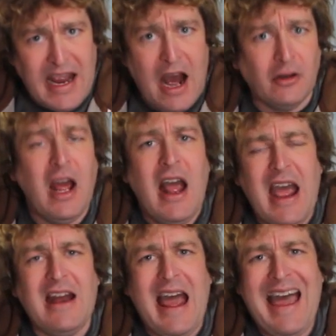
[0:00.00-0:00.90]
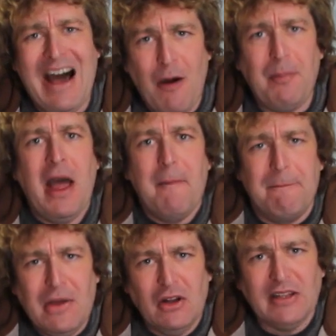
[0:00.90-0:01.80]
down and help
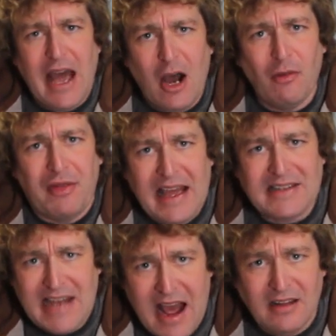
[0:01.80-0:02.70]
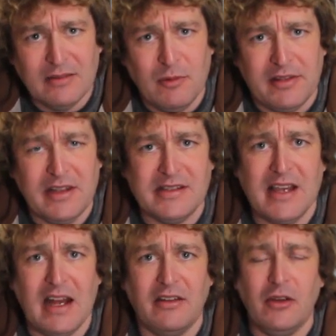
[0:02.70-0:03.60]
build out that talent within
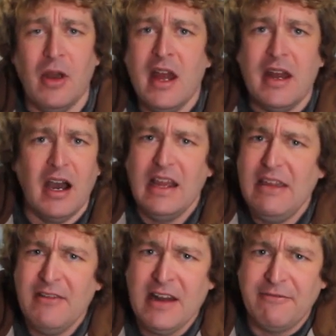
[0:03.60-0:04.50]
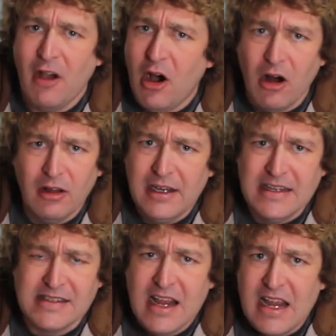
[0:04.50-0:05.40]
inside of you. Now, even if all it
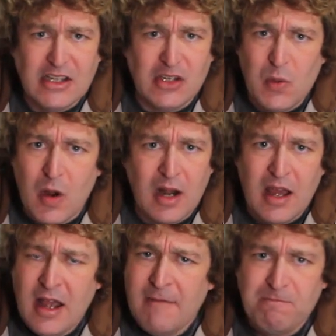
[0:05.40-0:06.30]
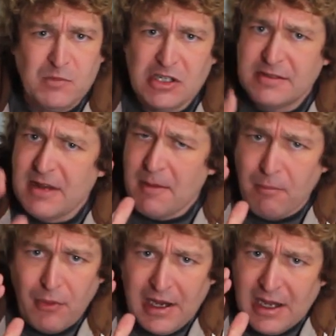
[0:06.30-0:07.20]
is you wanna just
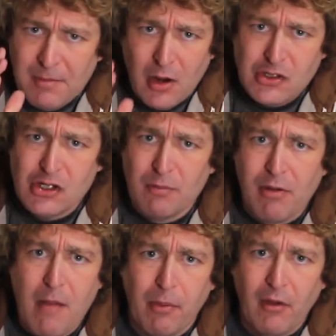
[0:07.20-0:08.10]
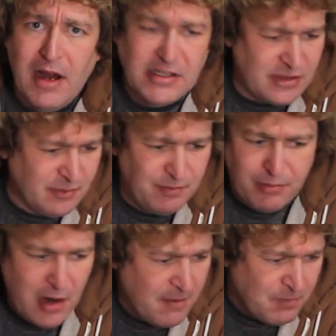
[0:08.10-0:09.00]
bring an emotional
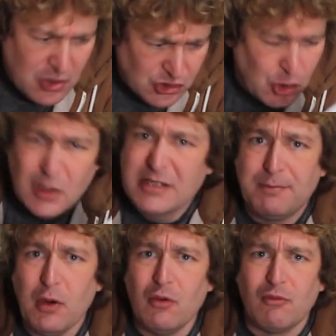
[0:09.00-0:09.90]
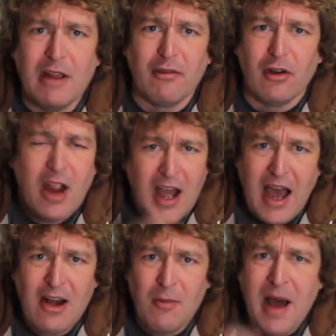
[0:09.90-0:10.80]
preparation, do a spoon river,
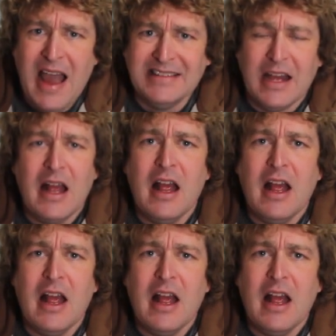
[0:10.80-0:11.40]
I don't mind.